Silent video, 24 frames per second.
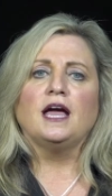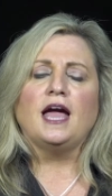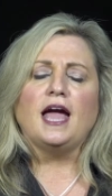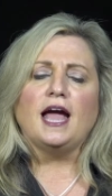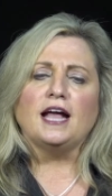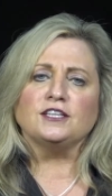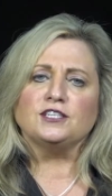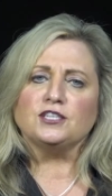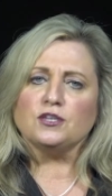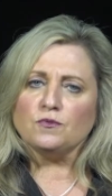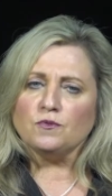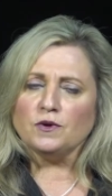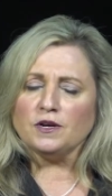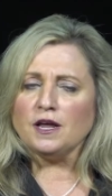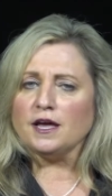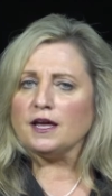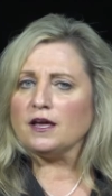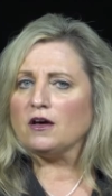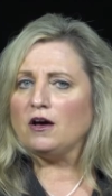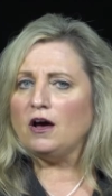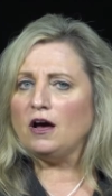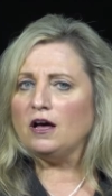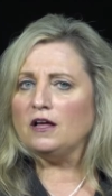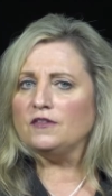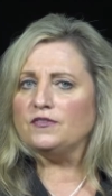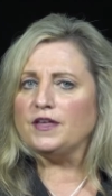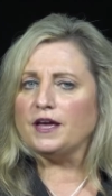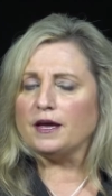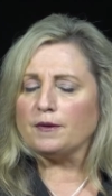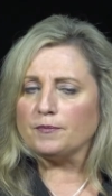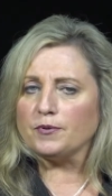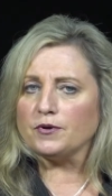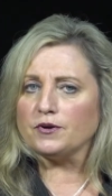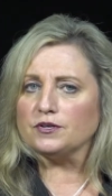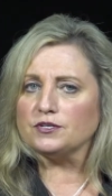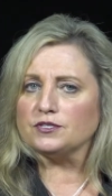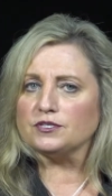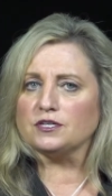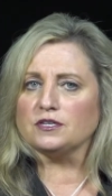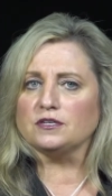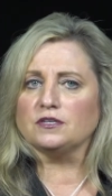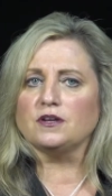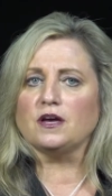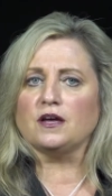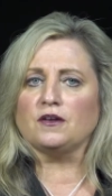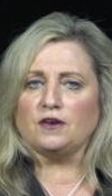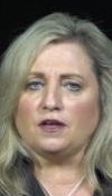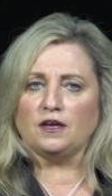And so when I called that
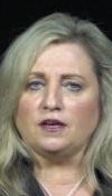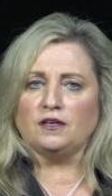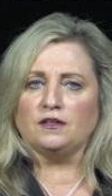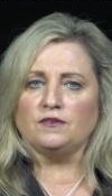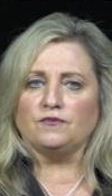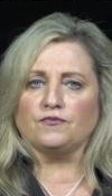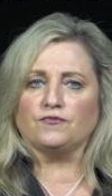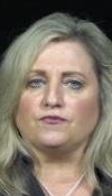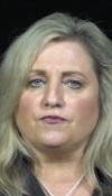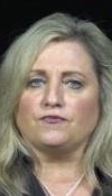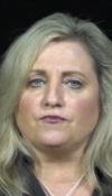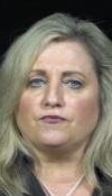person in